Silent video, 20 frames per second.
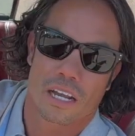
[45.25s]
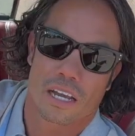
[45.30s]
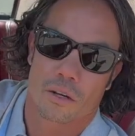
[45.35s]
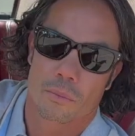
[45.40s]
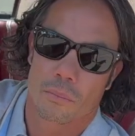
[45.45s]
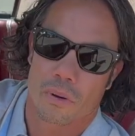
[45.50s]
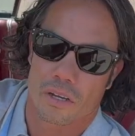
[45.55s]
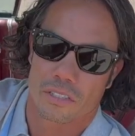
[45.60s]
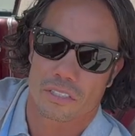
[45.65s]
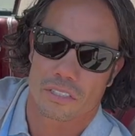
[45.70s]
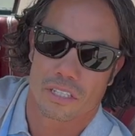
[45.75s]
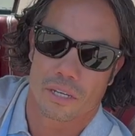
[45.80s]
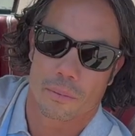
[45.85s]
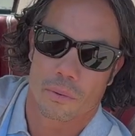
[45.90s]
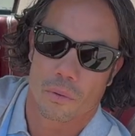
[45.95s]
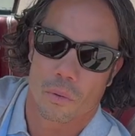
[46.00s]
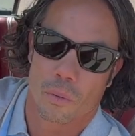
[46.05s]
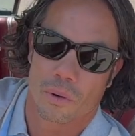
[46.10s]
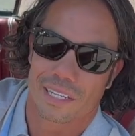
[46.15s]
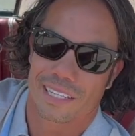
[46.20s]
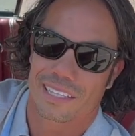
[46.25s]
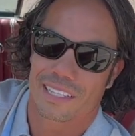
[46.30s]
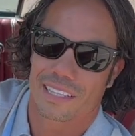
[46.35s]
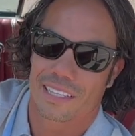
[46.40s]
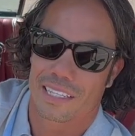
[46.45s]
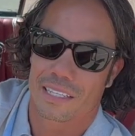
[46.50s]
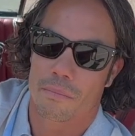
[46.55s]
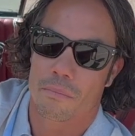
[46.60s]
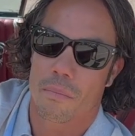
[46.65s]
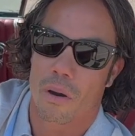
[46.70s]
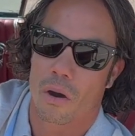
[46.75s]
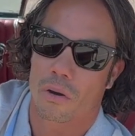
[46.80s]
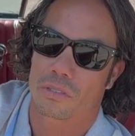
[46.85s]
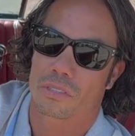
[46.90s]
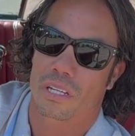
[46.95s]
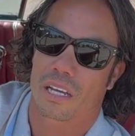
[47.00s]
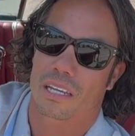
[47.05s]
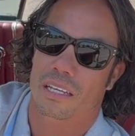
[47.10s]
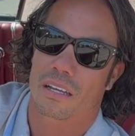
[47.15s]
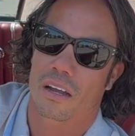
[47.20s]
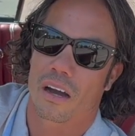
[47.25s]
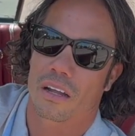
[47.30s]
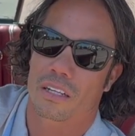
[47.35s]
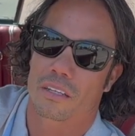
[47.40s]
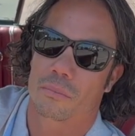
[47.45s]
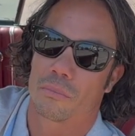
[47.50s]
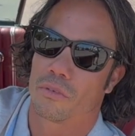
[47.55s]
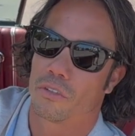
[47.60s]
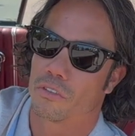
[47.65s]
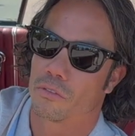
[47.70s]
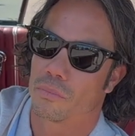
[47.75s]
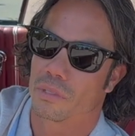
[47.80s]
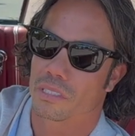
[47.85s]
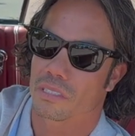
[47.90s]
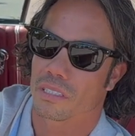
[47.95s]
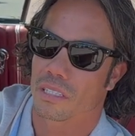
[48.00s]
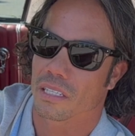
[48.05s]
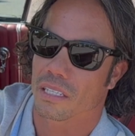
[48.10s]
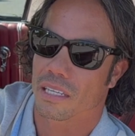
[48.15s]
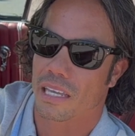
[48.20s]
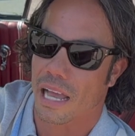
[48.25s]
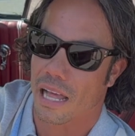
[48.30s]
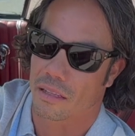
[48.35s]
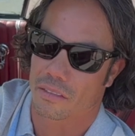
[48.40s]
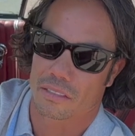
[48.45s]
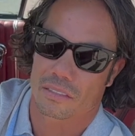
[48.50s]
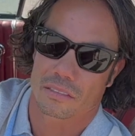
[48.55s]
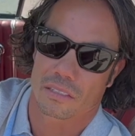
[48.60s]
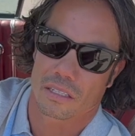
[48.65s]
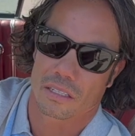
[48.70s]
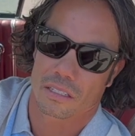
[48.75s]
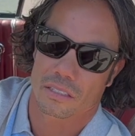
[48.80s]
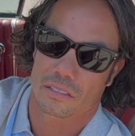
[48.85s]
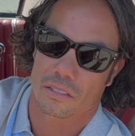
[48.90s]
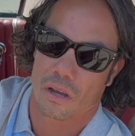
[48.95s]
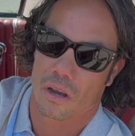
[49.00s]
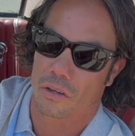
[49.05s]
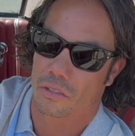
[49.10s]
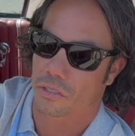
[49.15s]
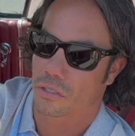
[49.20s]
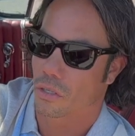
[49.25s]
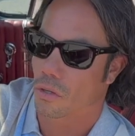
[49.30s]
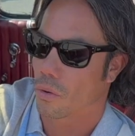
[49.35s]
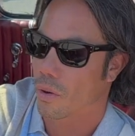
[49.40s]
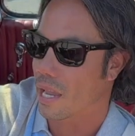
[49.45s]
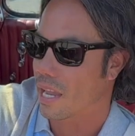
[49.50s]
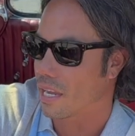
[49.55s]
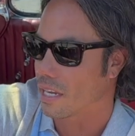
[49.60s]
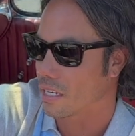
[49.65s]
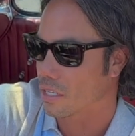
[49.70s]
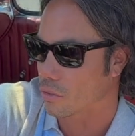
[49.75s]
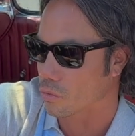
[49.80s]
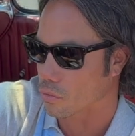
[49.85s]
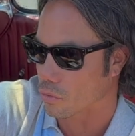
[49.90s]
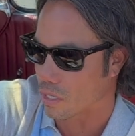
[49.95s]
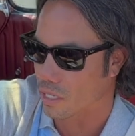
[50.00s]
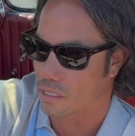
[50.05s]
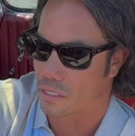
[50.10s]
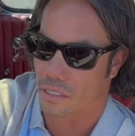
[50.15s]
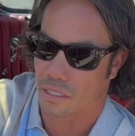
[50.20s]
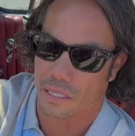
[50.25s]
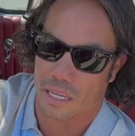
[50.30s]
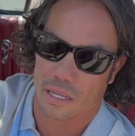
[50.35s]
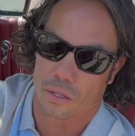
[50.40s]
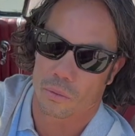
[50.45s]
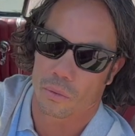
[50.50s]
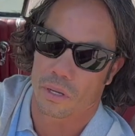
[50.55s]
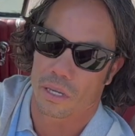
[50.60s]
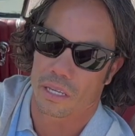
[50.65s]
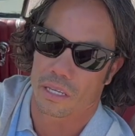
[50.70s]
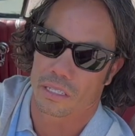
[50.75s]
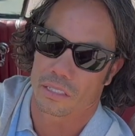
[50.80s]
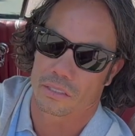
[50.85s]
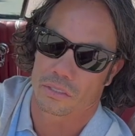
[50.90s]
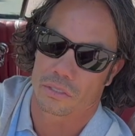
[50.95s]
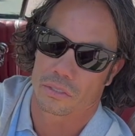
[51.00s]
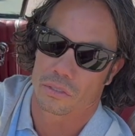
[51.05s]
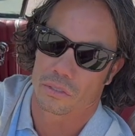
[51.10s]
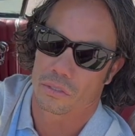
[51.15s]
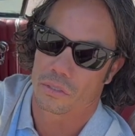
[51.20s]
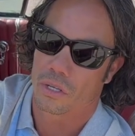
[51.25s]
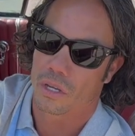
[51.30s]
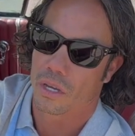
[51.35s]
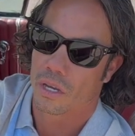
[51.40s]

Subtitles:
how to muscle up, one of the most iconic movements in calisthenics, also a great gateway into